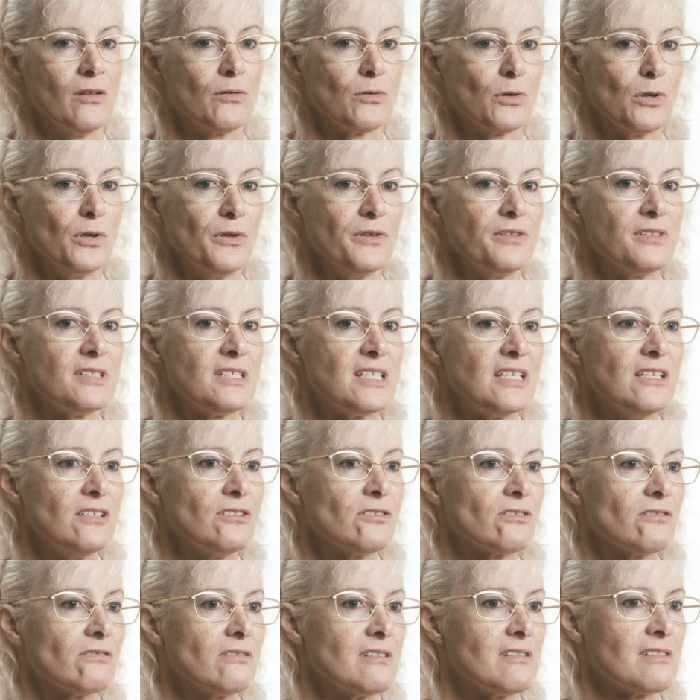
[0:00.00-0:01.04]
role of the
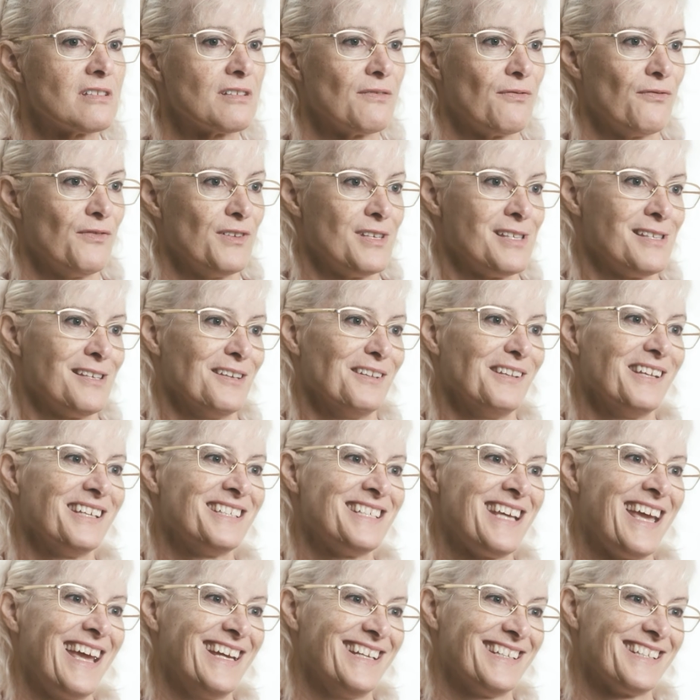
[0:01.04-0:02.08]
teacher is to
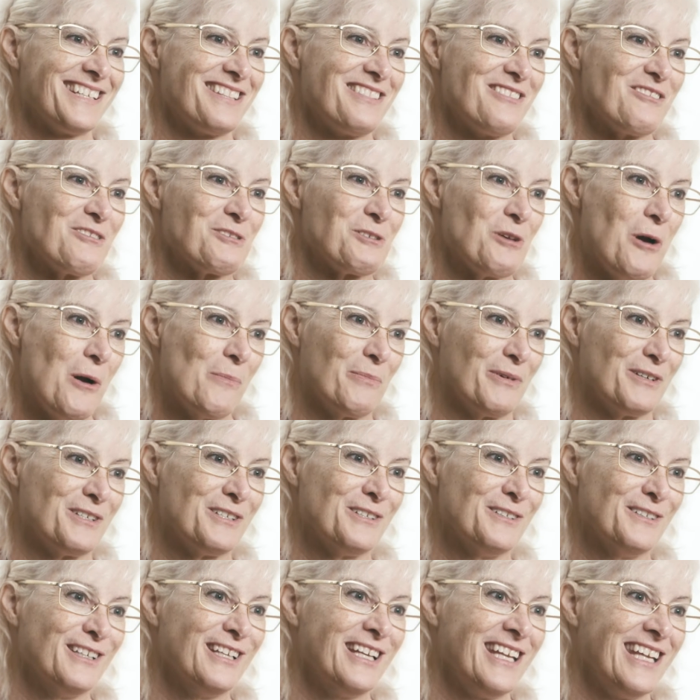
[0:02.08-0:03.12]
facilitate those
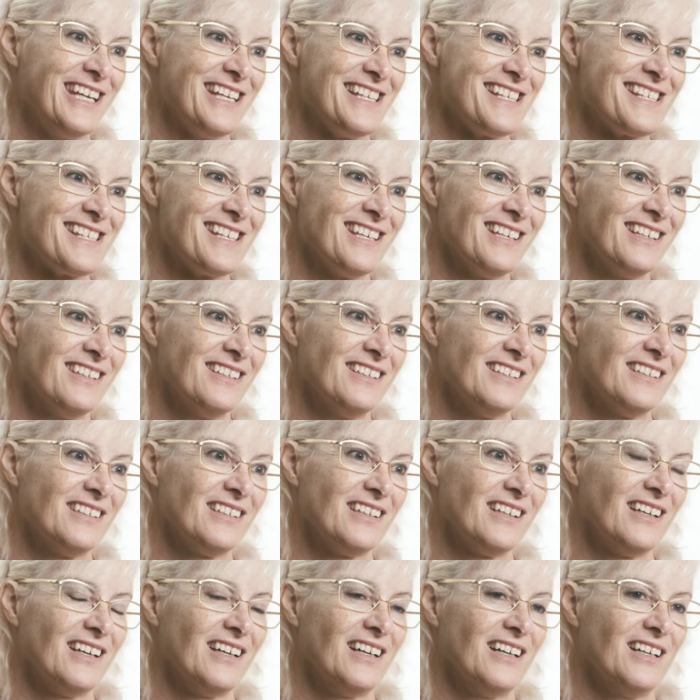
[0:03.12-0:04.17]
opportunities.
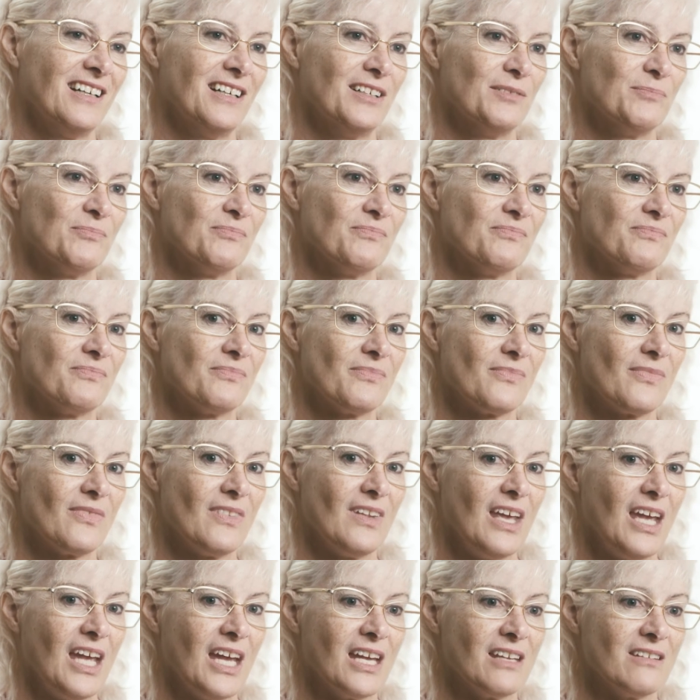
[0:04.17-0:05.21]

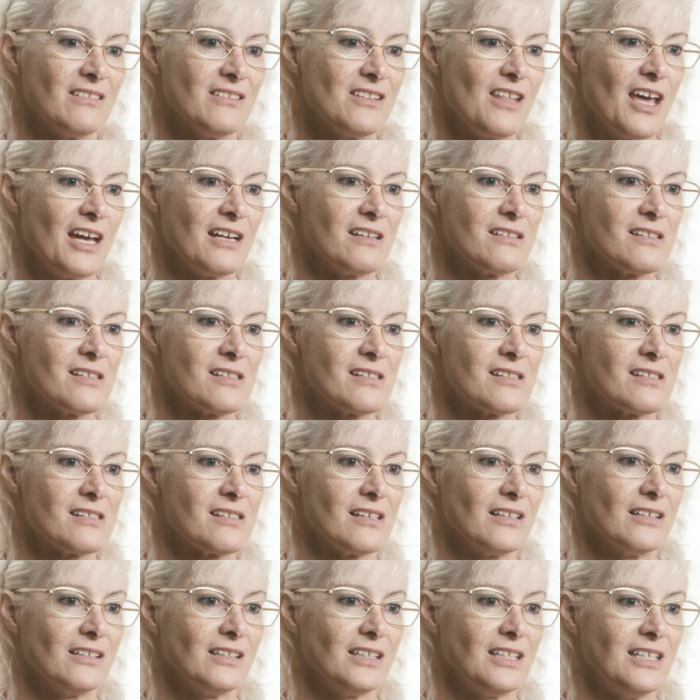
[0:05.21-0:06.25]
And that's
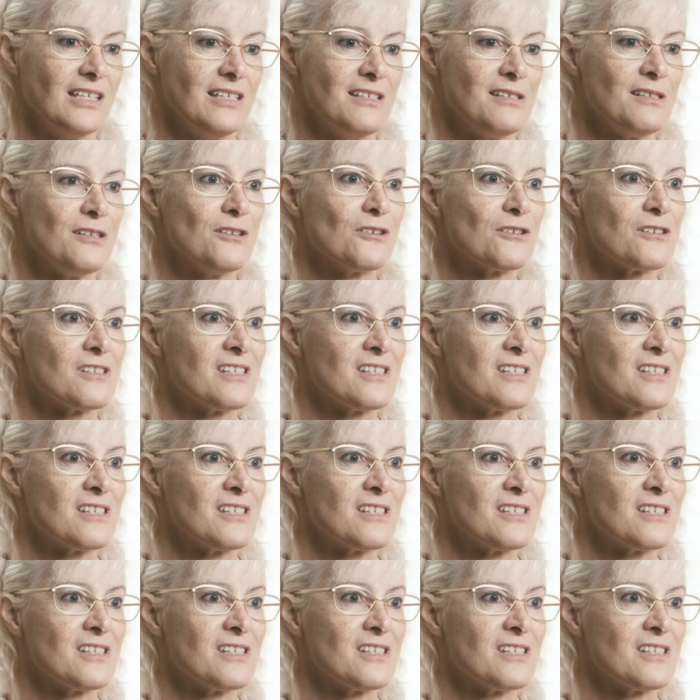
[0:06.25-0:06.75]
easier